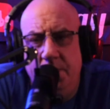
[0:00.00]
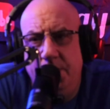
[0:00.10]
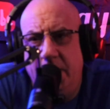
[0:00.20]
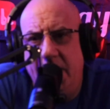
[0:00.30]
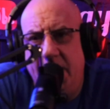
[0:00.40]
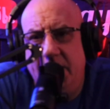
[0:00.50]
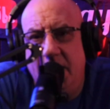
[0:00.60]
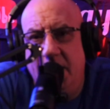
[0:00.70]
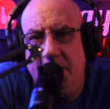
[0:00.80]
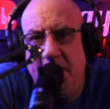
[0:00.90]
But I had
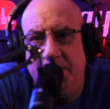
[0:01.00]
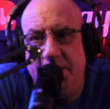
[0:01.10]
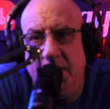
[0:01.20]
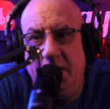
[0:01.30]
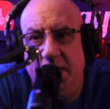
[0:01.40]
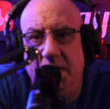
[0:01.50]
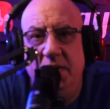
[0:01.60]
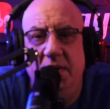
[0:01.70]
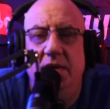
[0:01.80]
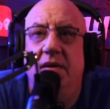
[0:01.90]
comments like,
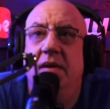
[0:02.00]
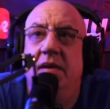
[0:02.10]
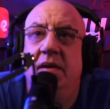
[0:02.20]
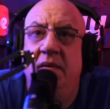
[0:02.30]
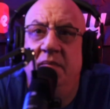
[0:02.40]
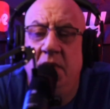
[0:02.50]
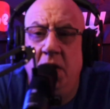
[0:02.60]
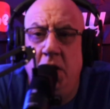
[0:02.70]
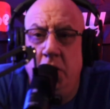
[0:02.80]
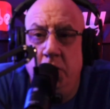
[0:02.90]

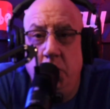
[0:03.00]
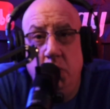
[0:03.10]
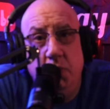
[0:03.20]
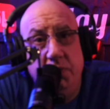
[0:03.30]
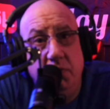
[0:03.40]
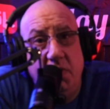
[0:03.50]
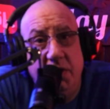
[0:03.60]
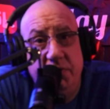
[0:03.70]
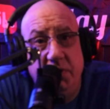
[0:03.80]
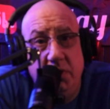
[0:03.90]
you and the
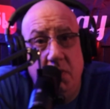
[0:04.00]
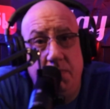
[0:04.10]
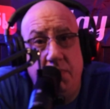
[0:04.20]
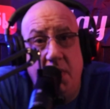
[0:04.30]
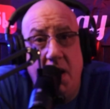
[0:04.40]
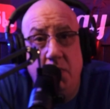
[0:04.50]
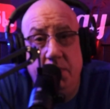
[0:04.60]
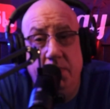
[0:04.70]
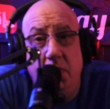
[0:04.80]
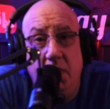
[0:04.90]
rest of your
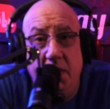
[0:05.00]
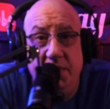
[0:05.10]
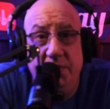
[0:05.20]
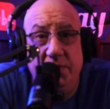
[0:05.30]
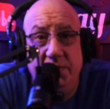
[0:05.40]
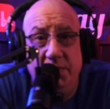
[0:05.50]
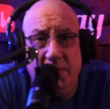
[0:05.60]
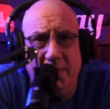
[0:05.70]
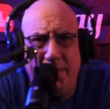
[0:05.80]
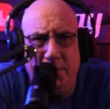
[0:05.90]
Proud Boys,
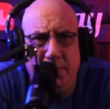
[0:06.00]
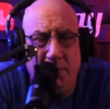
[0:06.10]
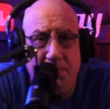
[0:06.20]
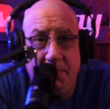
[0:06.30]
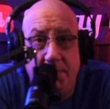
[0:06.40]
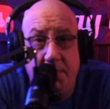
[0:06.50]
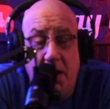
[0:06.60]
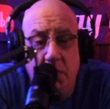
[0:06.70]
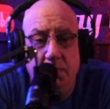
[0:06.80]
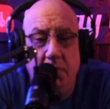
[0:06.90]
that group, the
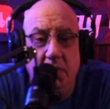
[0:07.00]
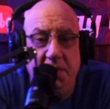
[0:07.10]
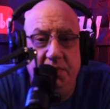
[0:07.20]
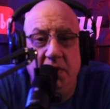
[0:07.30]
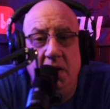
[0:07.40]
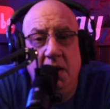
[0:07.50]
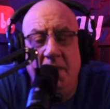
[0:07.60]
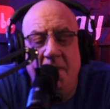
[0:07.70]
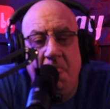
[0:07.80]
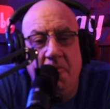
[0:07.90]
Proud Boys,
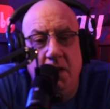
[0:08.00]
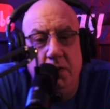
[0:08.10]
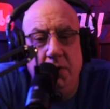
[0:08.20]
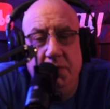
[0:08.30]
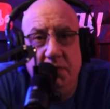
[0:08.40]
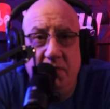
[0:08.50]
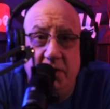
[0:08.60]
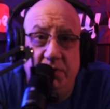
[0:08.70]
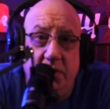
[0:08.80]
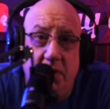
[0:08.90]
you and the
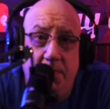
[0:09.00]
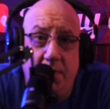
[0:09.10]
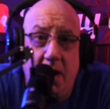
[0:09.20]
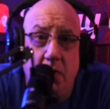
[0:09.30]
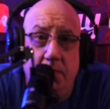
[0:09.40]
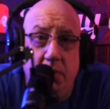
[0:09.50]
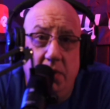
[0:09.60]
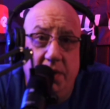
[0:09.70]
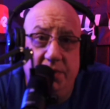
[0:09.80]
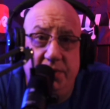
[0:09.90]
rest of your Proud
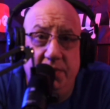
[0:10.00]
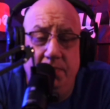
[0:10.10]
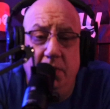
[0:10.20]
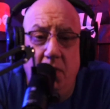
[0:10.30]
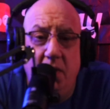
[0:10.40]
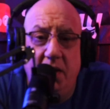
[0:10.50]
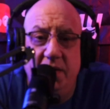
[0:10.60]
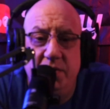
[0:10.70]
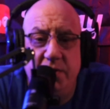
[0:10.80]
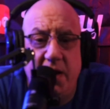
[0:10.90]
Boys belong
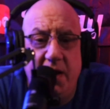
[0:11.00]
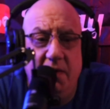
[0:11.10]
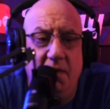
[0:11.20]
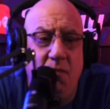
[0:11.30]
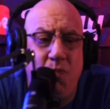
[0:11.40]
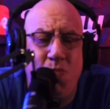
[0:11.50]
in jail.